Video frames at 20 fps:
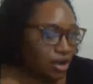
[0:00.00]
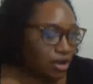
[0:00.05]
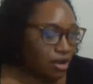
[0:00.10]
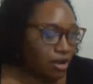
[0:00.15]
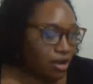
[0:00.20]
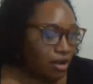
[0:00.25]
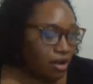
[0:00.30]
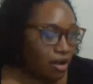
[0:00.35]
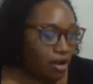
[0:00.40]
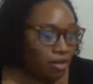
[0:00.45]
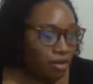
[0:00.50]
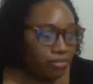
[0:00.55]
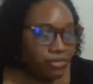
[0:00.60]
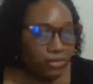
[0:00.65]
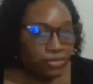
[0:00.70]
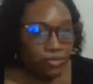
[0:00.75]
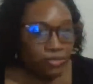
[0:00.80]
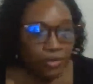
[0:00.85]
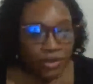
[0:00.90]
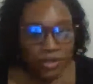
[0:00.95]

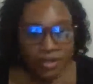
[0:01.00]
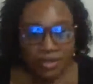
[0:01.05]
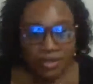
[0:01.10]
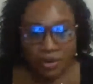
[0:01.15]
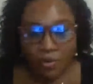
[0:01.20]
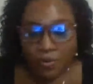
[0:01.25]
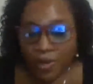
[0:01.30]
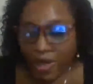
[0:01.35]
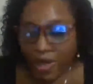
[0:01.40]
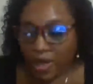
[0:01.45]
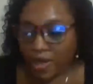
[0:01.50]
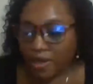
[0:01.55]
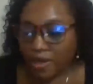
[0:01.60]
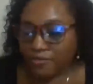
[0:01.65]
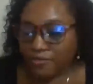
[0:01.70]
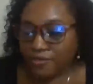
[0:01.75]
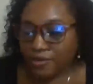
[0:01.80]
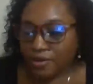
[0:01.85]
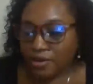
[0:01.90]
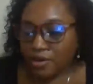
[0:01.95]
What is a
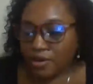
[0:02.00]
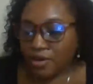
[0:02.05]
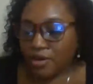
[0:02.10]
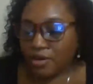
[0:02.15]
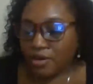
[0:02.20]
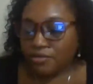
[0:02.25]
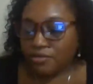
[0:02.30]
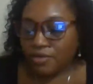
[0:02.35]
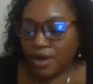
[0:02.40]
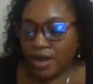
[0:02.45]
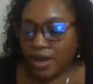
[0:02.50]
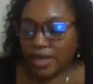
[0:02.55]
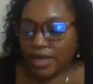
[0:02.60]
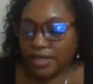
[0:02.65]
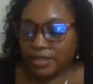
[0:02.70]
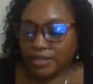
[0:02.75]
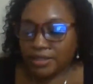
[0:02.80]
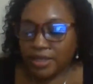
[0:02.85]
wave, right?